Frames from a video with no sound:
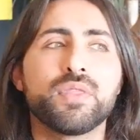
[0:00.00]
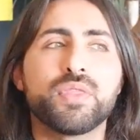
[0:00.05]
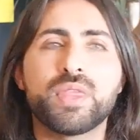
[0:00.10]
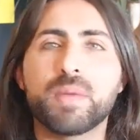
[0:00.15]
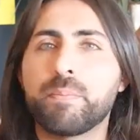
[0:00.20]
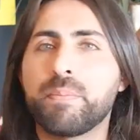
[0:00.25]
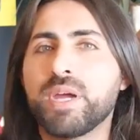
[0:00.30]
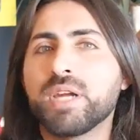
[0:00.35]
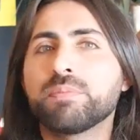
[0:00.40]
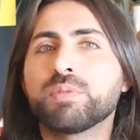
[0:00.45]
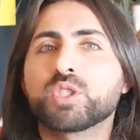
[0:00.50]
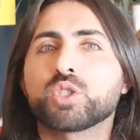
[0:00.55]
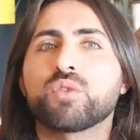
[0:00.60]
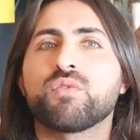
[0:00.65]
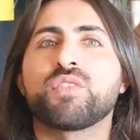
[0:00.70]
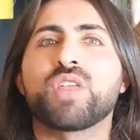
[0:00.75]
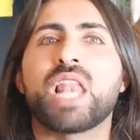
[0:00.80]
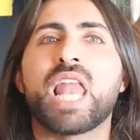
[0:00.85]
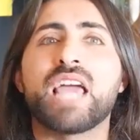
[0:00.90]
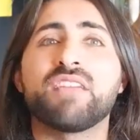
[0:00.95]
The purpose
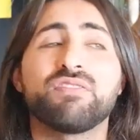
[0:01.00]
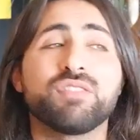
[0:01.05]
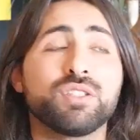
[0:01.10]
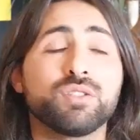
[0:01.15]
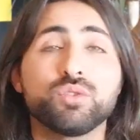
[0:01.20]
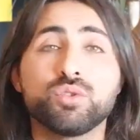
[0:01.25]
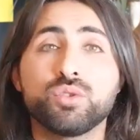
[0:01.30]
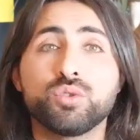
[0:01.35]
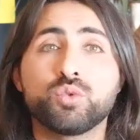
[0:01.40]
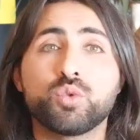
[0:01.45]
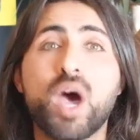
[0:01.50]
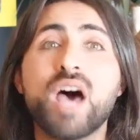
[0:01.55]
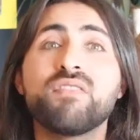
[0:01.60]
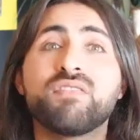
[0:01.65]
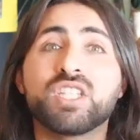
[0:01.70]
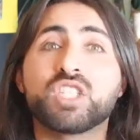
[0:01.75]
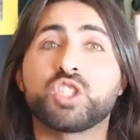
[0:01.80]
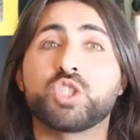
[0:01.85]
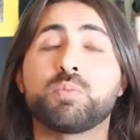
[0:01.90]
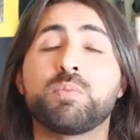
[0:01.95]
of the life. To
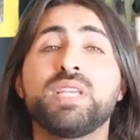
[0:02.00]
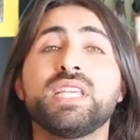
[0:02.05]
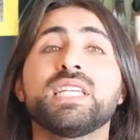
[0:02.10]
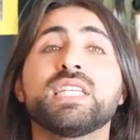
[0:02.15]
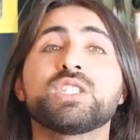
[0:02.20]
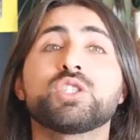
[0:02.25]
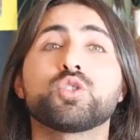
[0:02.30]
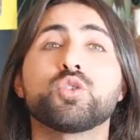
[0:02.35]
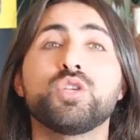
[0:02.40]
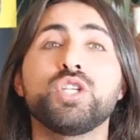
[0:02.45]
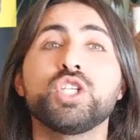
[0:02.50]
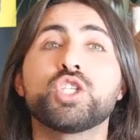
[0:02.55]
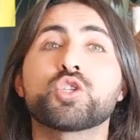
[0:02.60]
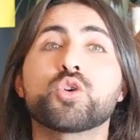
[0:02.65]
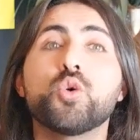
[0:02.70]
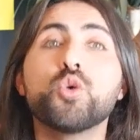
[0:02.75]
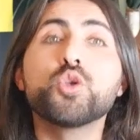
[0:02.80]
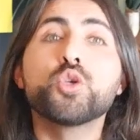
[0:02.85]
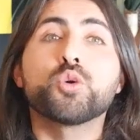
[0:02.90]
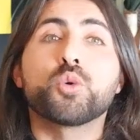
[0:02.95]
have experience to reach
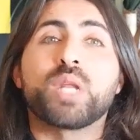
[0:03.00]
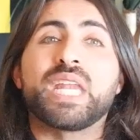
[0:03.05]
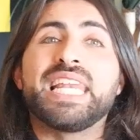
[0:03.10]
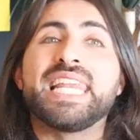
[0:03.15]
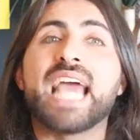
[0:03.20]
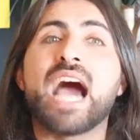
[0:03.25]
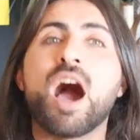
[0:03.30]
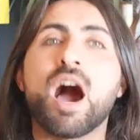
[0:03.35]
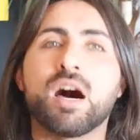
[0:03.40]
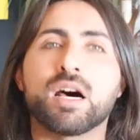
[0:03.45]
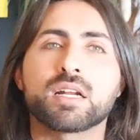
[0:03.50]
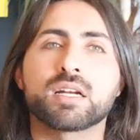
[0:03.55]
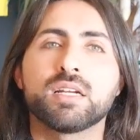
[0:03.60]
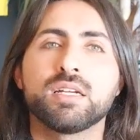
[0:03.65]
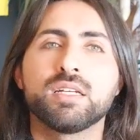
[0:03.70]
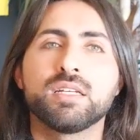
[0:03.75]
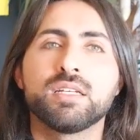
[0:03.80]
who you really are.